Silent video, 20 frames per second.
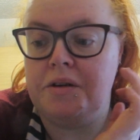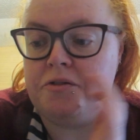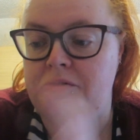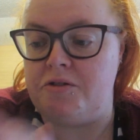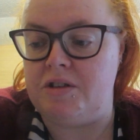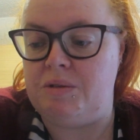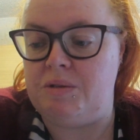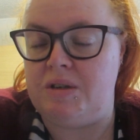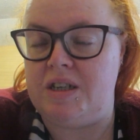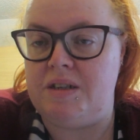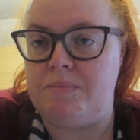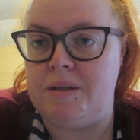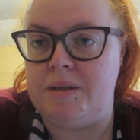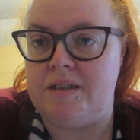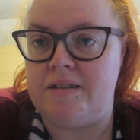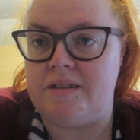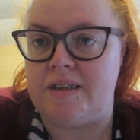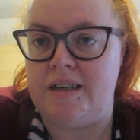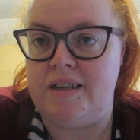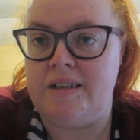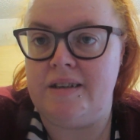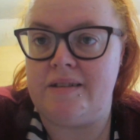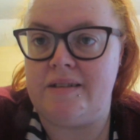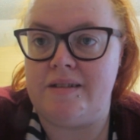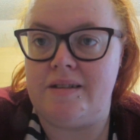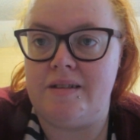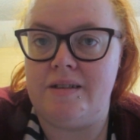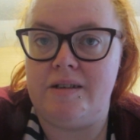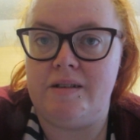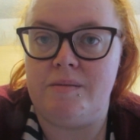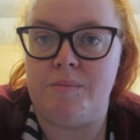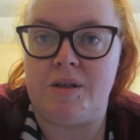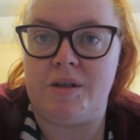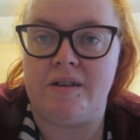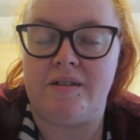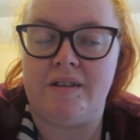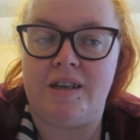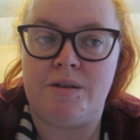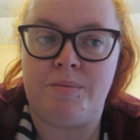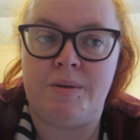3-week biscuits,
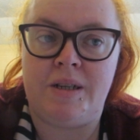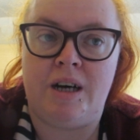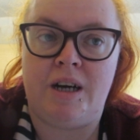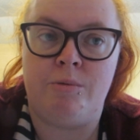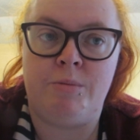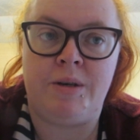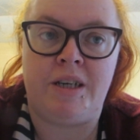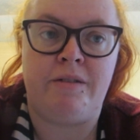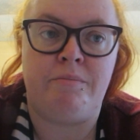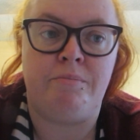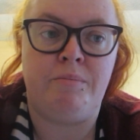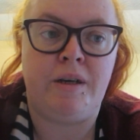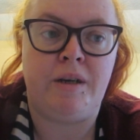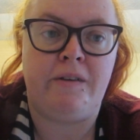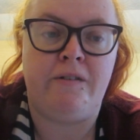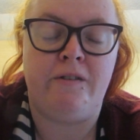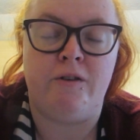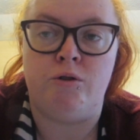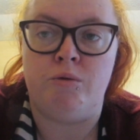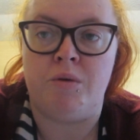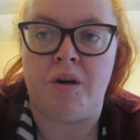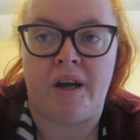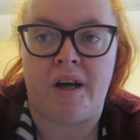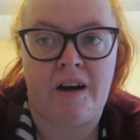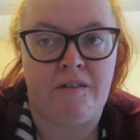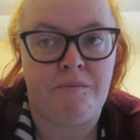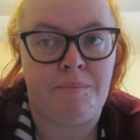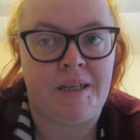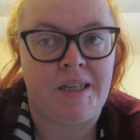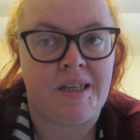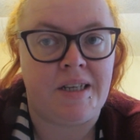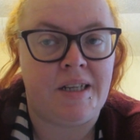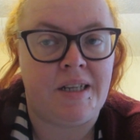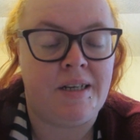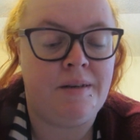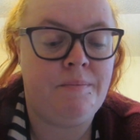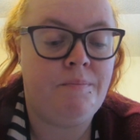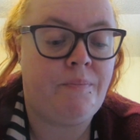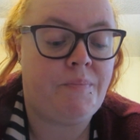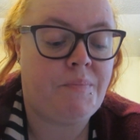because that's been helping keeping me full when I have been eating
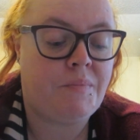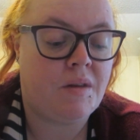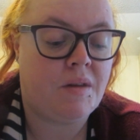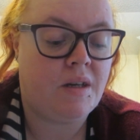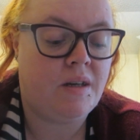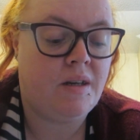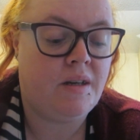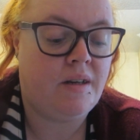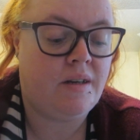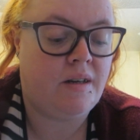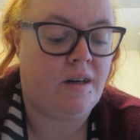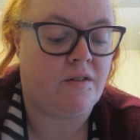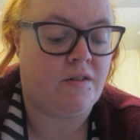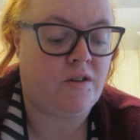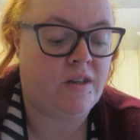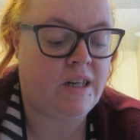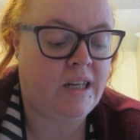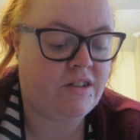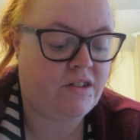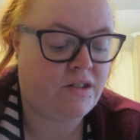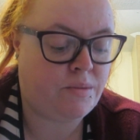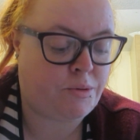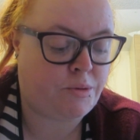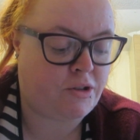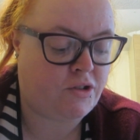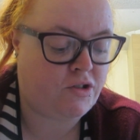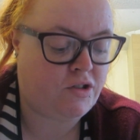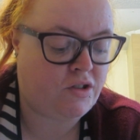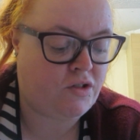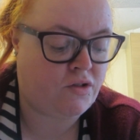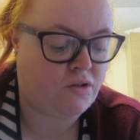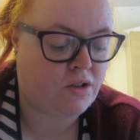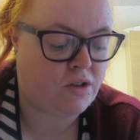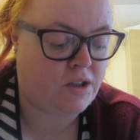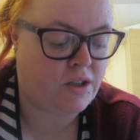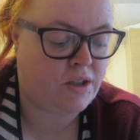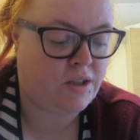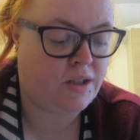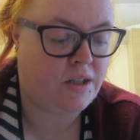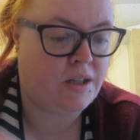it. I've got an ounce of protein
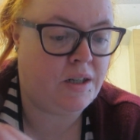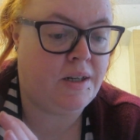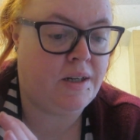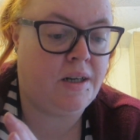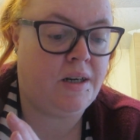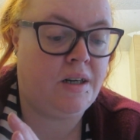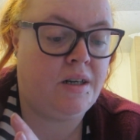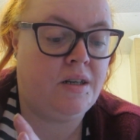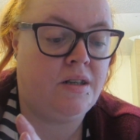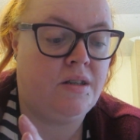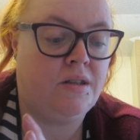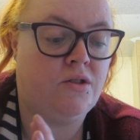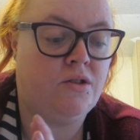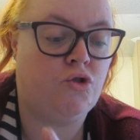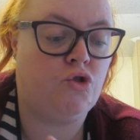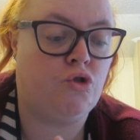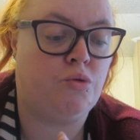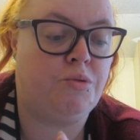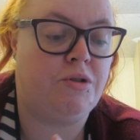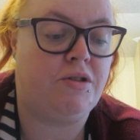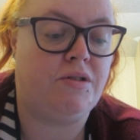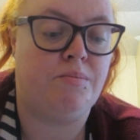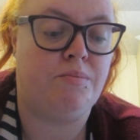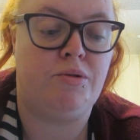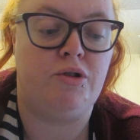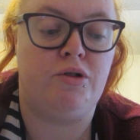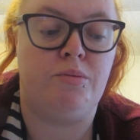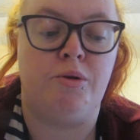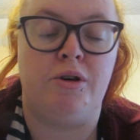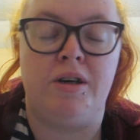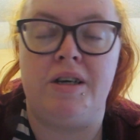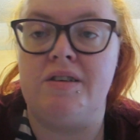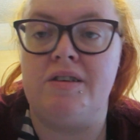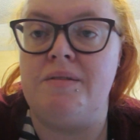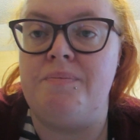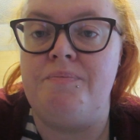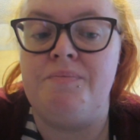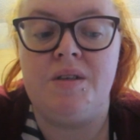yogurt, strawberries and blueberries.